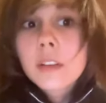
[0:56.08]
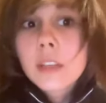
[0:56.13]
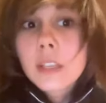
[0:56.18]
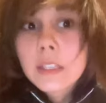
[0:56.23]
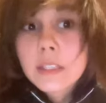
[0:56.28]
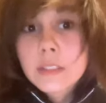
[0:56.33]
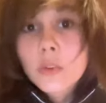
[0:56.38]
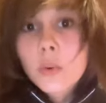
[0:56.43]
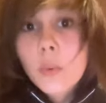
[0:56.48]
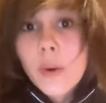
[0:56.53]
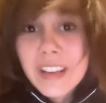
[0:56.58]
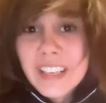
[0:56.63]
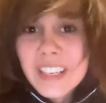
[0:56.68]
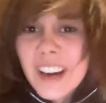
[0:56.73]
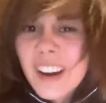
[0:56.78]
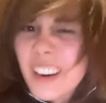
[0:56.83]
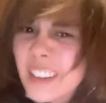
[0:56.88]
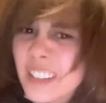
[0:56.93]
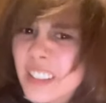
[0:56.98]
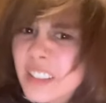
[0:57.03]
it's quite
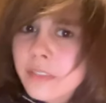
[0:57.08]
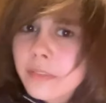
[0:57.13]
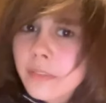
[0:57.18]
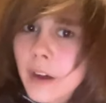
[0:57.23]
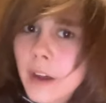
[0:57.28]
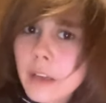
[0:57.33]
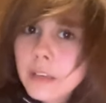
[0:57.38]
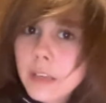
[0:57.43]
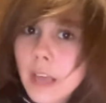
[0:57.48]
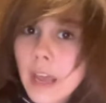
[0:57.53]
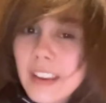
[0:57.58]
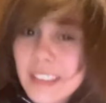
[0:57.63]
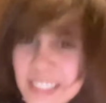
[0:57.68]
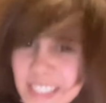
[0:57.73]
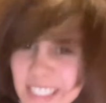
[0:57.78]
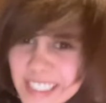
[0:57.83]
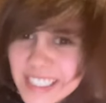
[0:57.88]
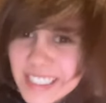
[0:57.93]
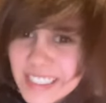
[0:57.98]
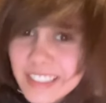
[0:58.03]
hard to find
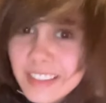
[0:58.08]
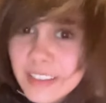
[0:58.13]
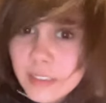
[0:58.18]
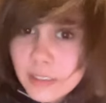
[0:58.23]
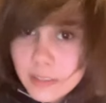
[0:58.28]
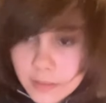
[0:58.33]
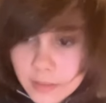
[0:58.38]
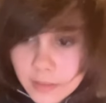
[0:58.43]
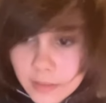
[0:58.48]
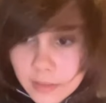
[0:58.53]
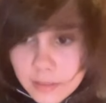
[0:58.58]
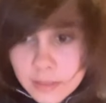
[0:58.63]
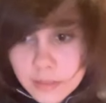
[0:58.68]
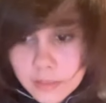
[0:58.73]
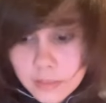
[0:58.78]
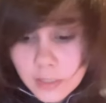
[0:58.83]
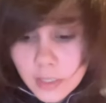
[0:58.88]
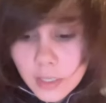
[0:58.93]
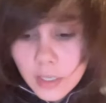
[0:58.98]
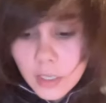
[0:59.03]
antique
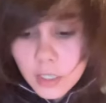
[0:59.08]
things,